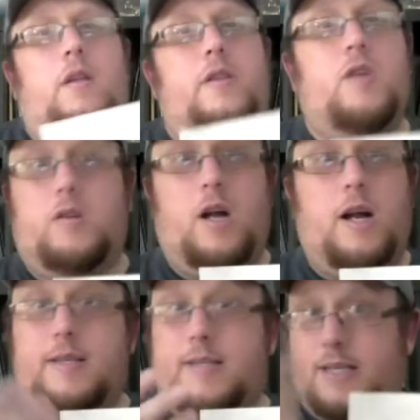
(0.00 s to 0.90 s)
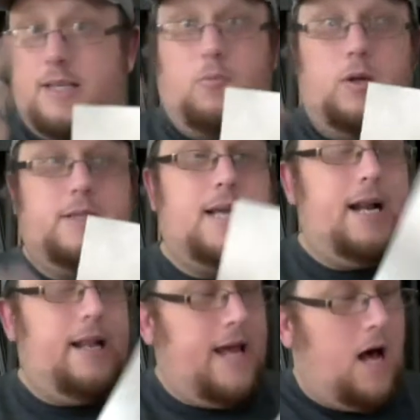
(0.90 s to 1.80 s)
The song Tarkus takes up one side
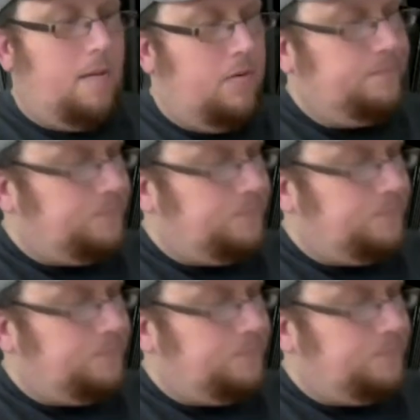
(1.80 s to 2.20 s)
of the album.